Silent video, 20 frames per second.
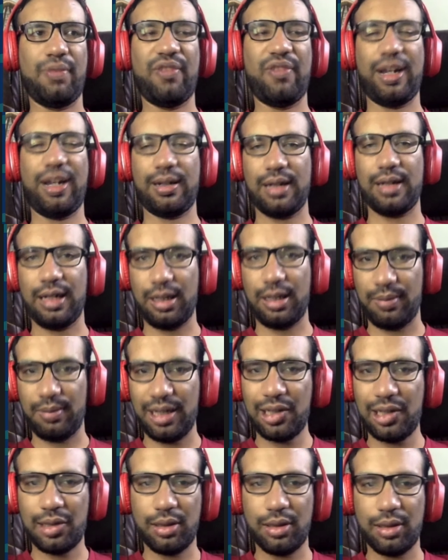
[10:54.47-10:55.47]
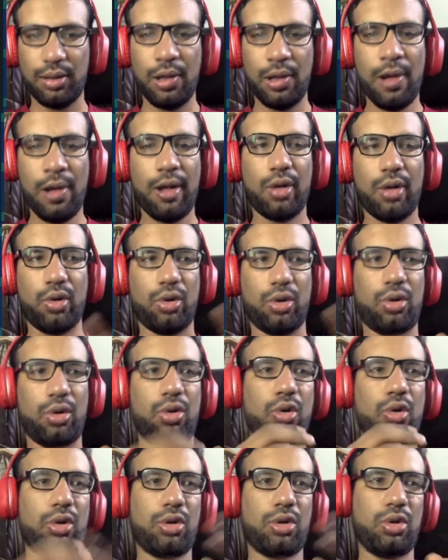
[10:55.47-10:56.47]
effect animation. So
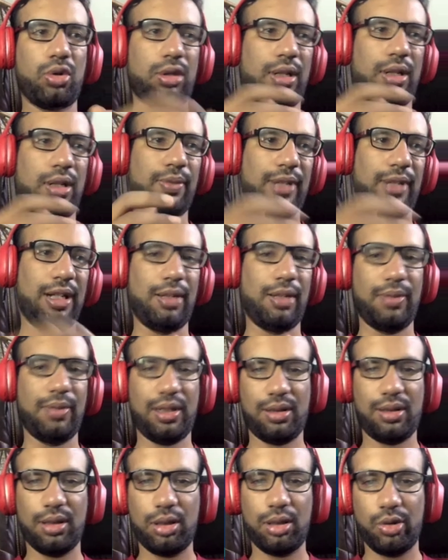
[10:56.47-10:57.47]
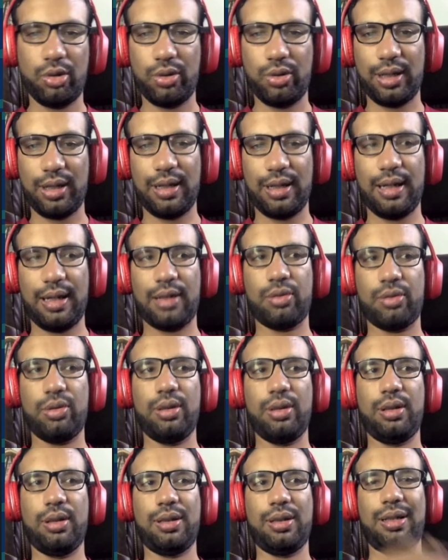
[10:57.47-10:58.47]
those sort of animations you can
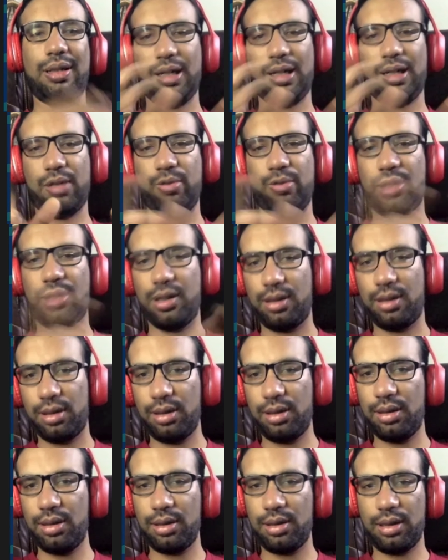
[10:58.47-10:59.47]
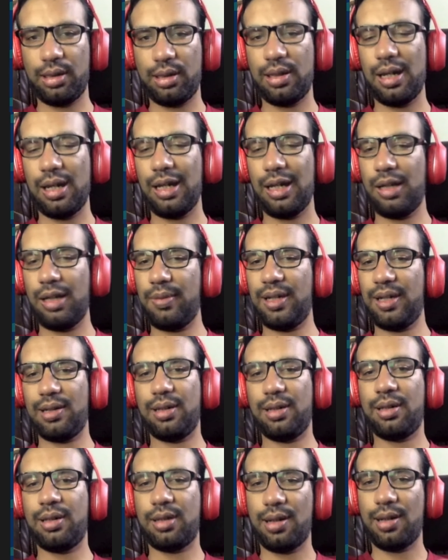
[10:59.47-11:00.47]
actually create with these animate
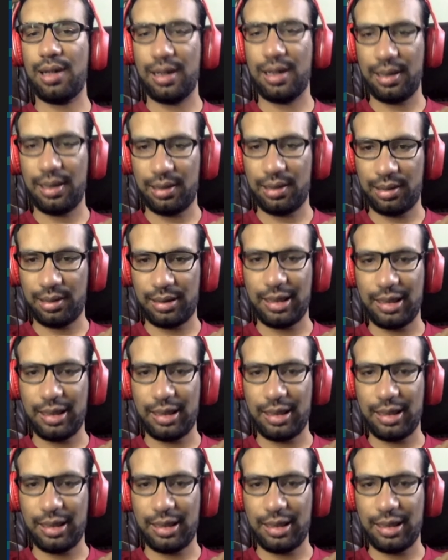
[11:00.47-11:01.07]
star as a